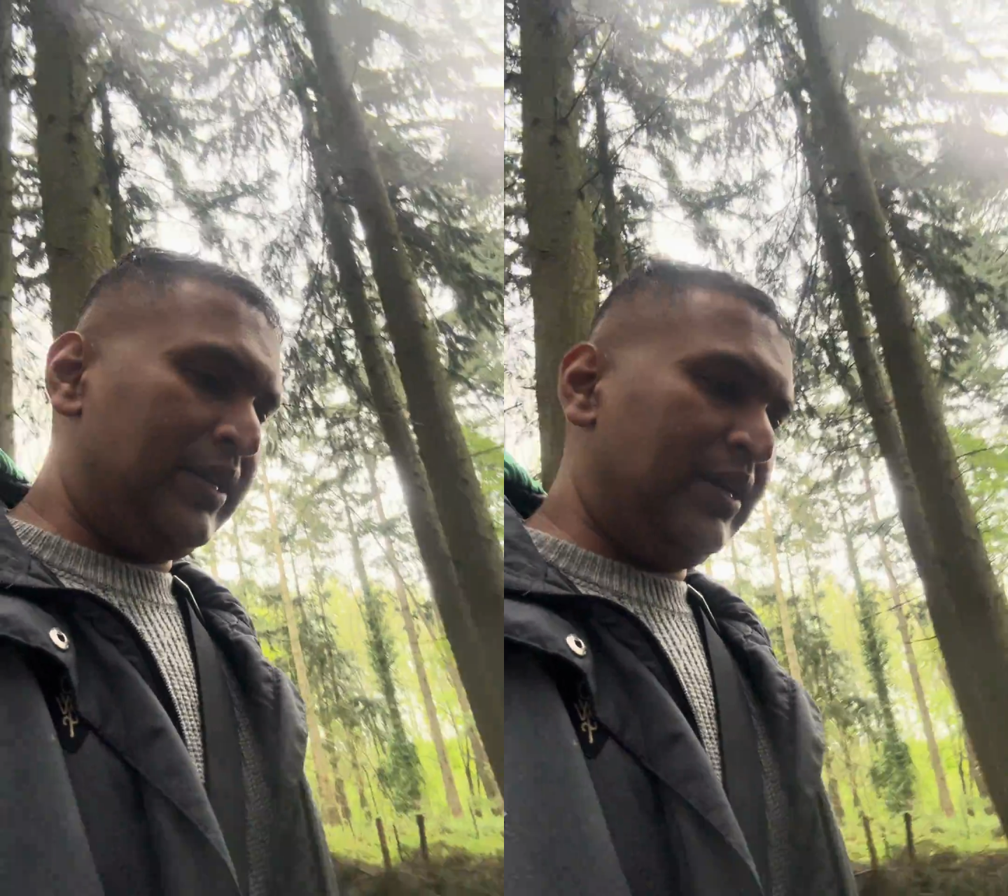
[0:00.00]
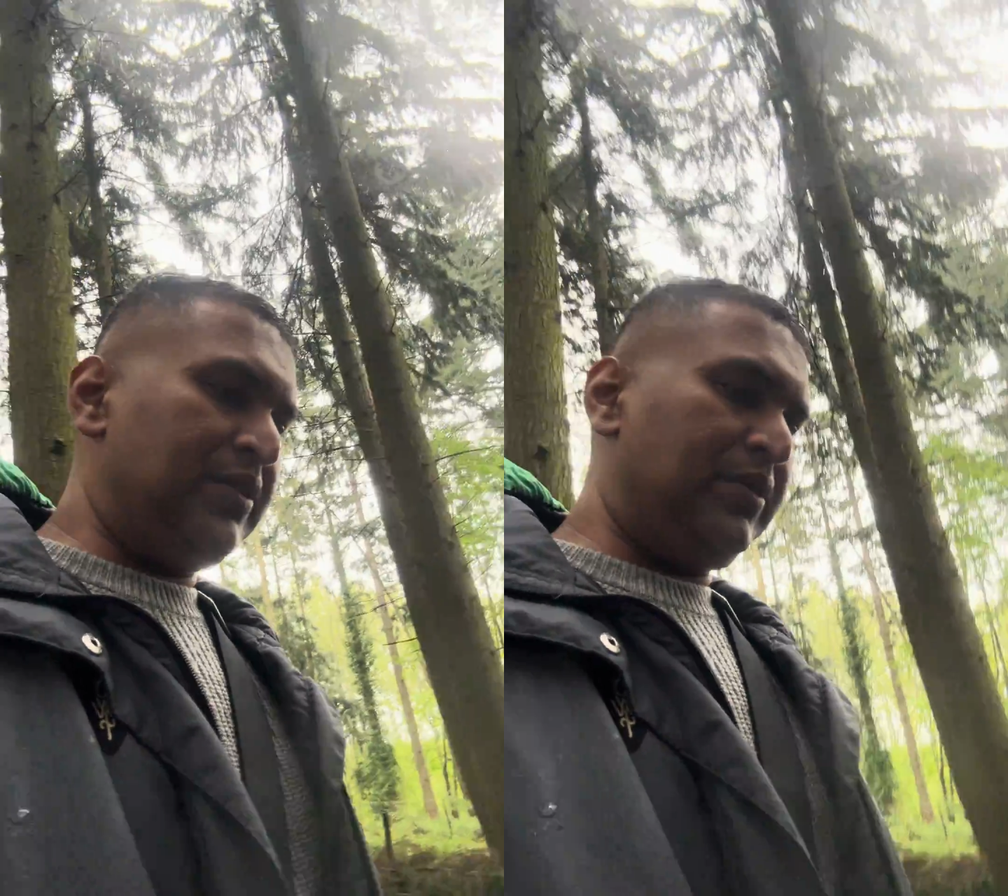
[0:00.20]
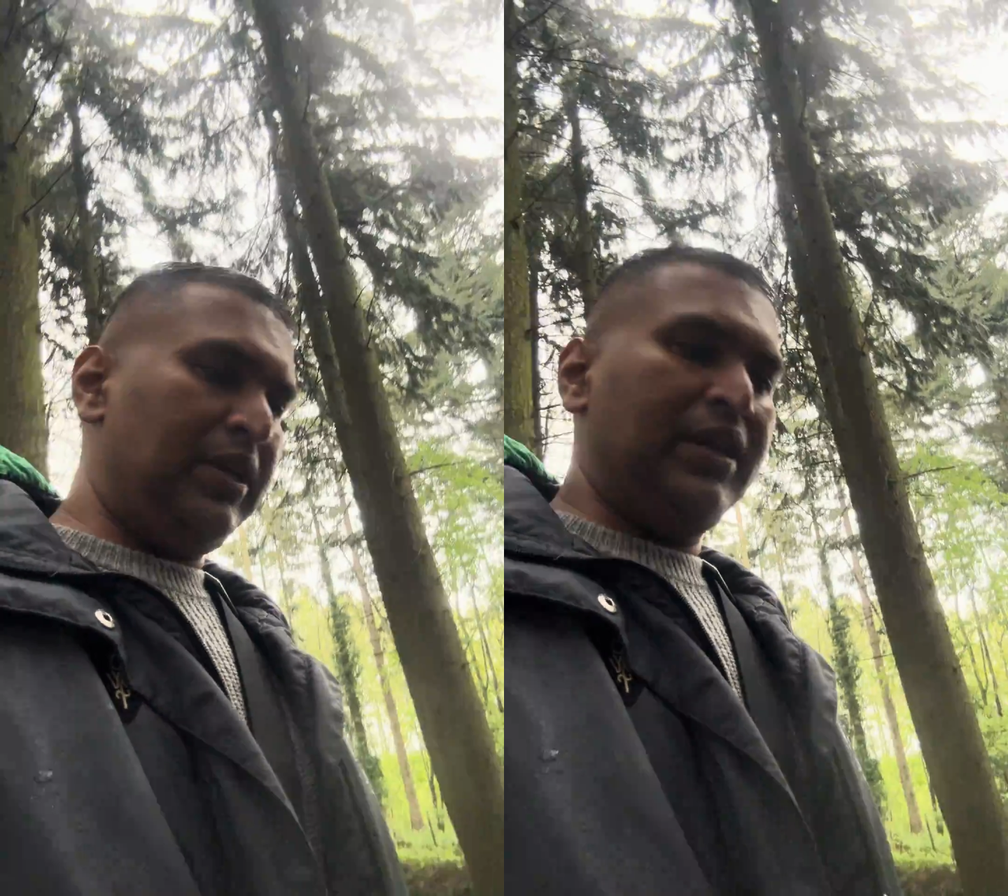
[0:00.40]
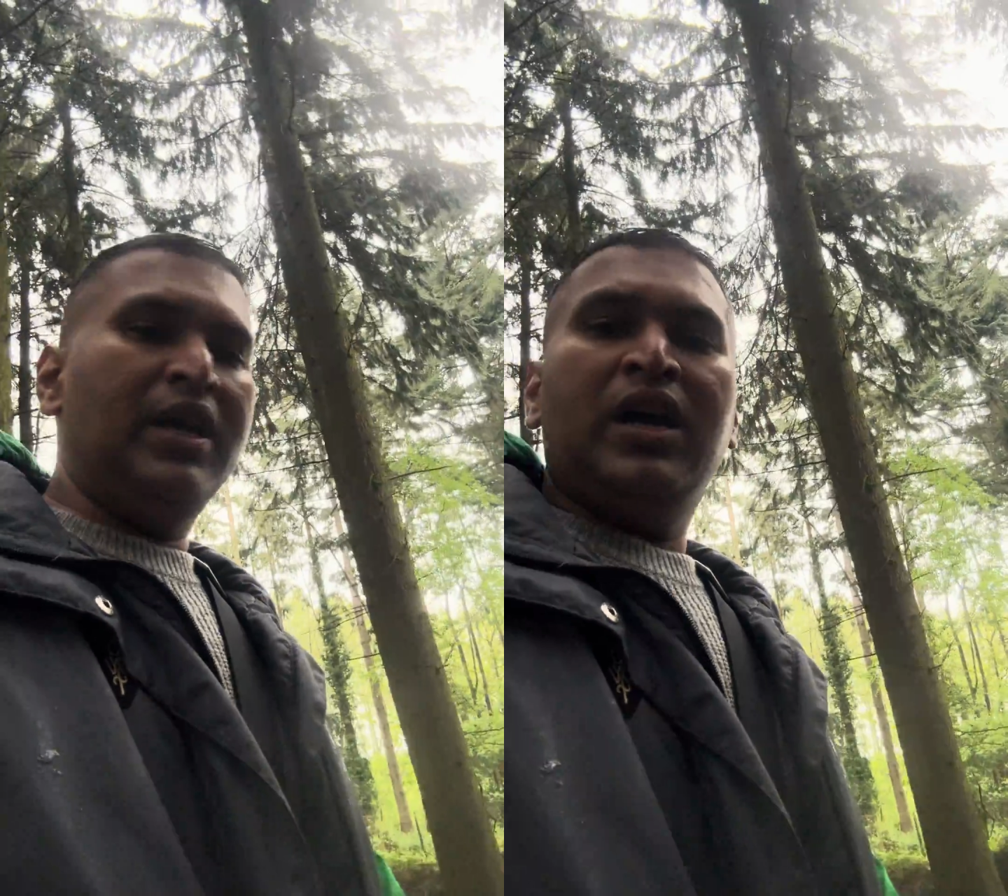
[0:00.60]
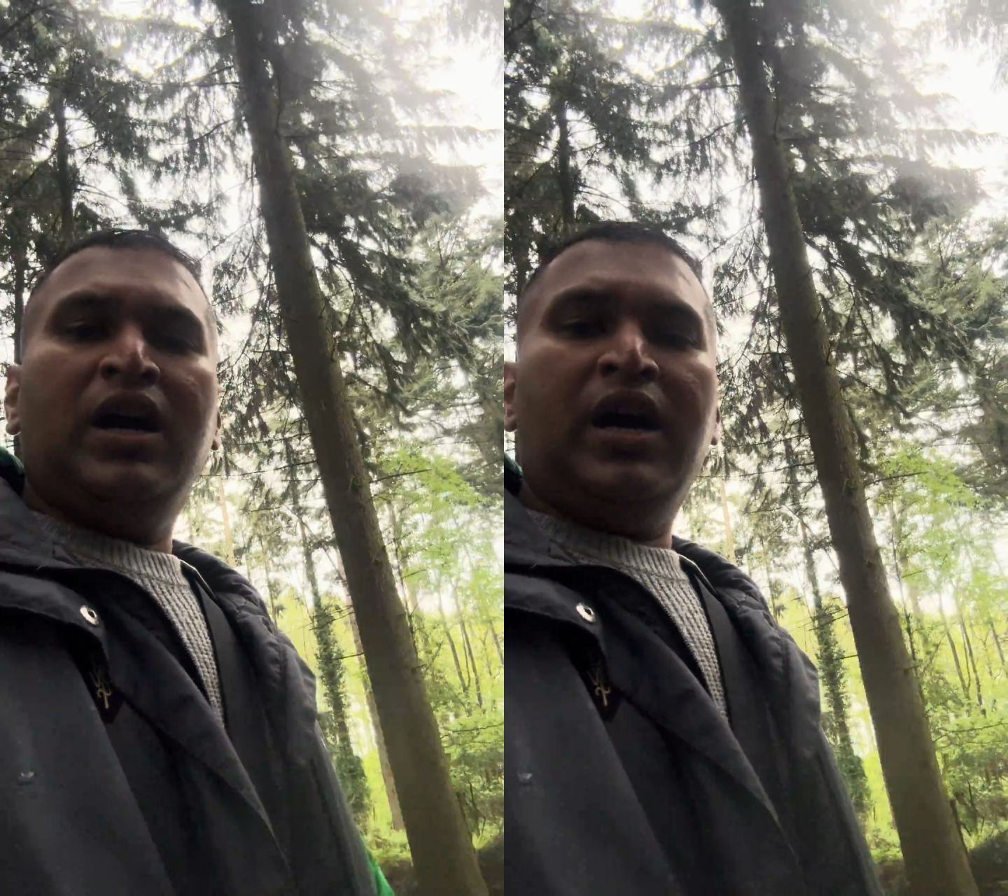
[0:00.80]
let's say,
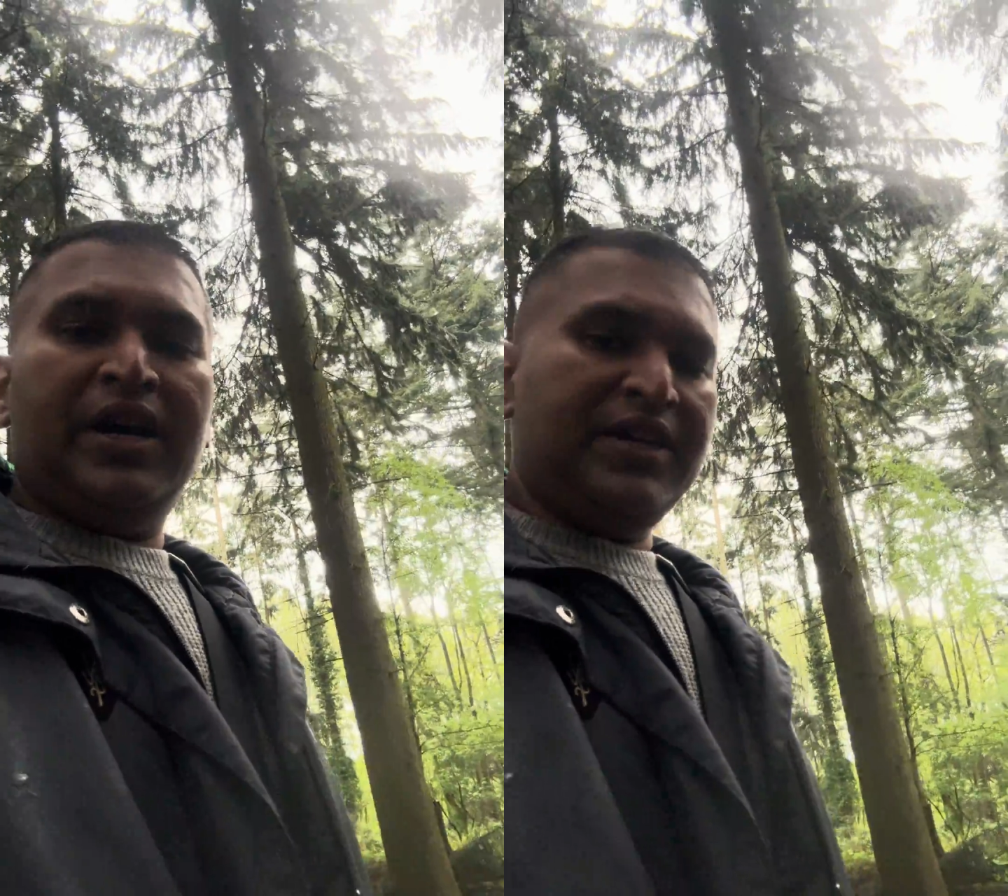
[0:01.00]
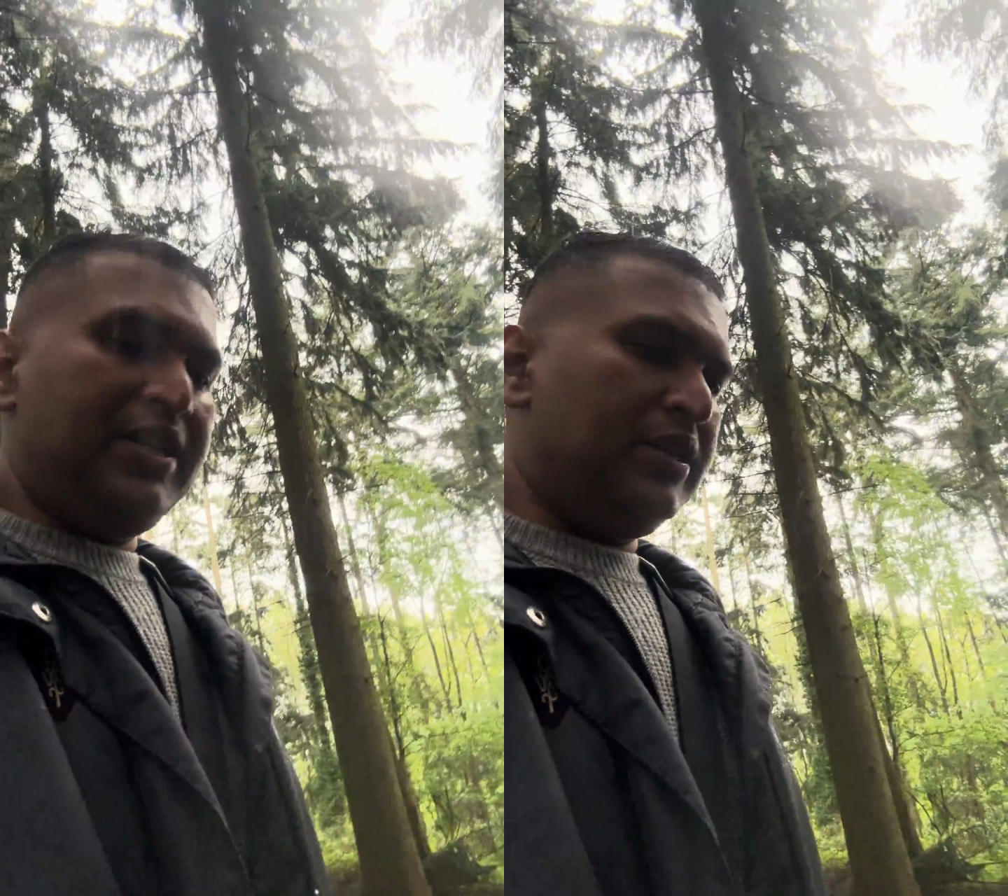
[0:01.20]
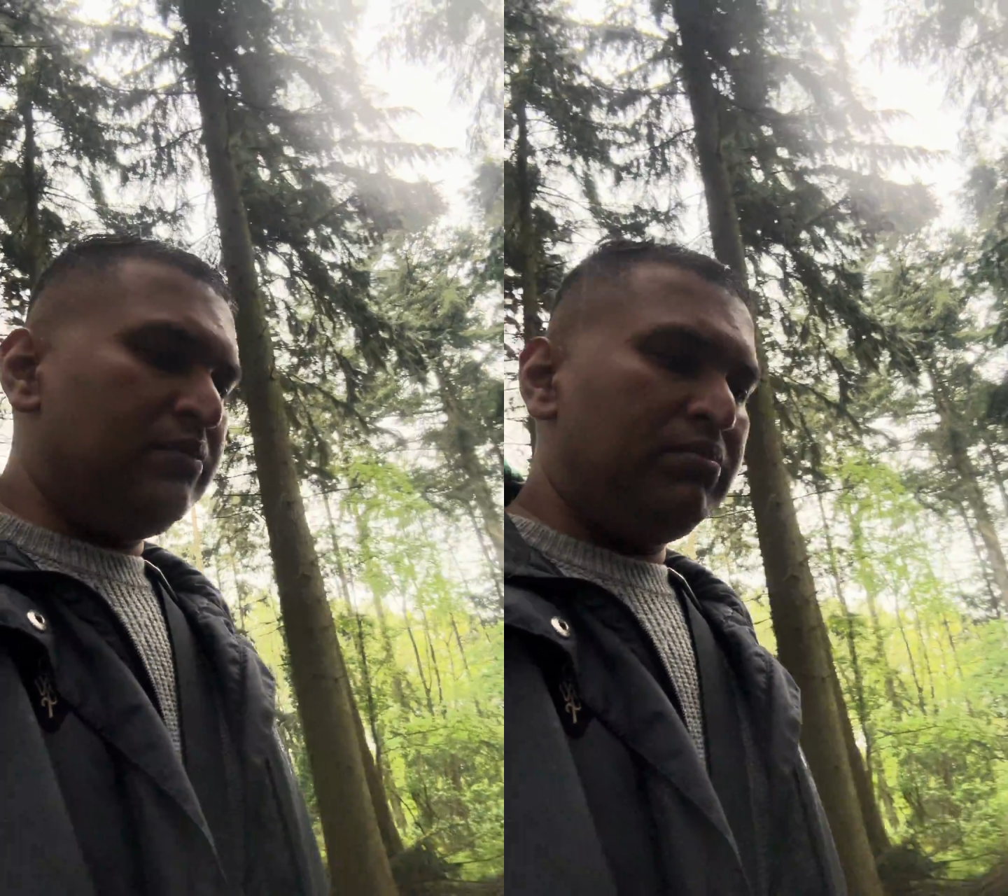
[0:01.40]
ID,